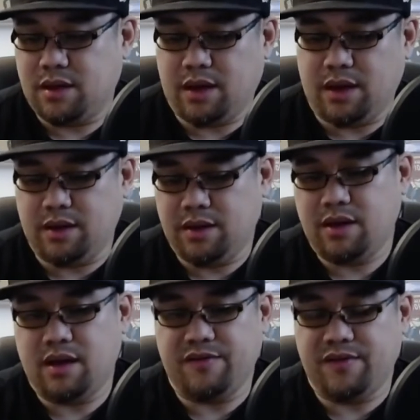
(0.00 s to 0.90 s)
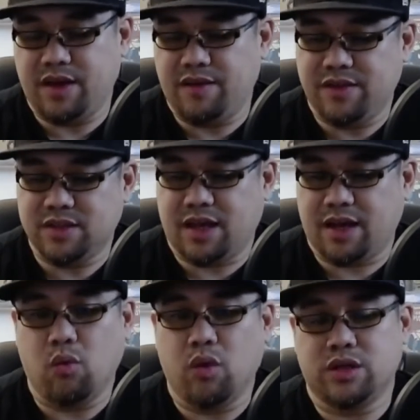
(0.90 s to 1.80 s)
and if it's like
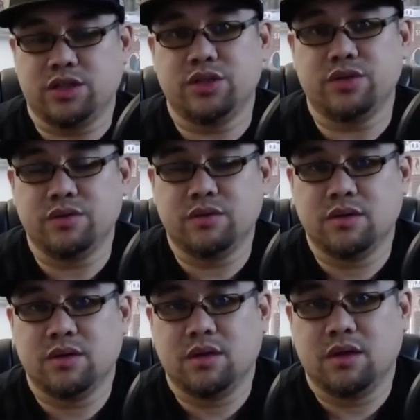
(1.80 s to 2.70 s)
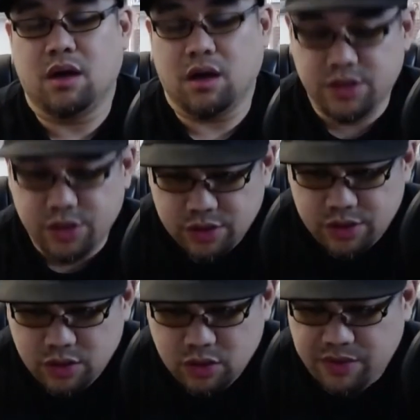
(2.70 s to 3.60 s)
a 1 or 2, on turn
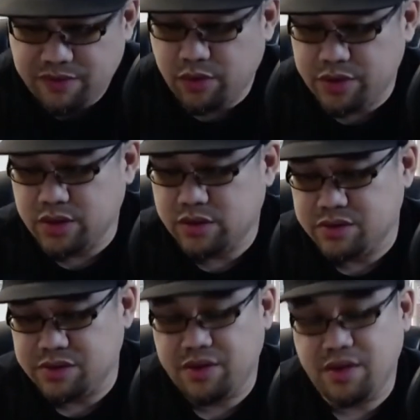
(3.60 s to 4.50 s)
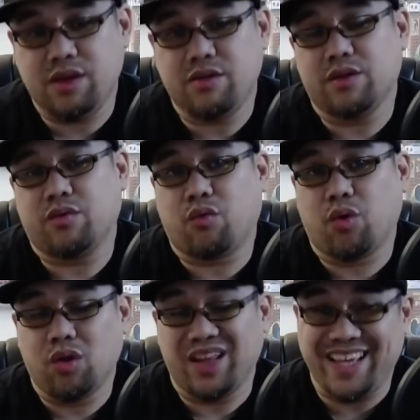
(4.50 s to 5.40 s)
2, before you go do your thing, you can
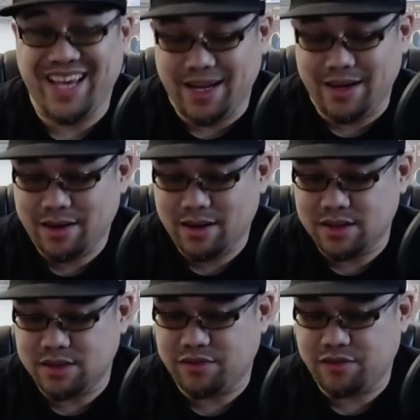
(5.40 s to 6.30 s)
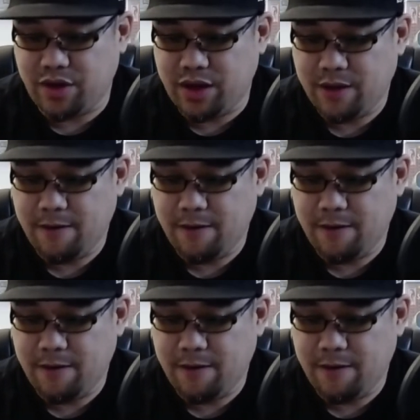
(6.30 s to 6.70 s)
roll again because it's free.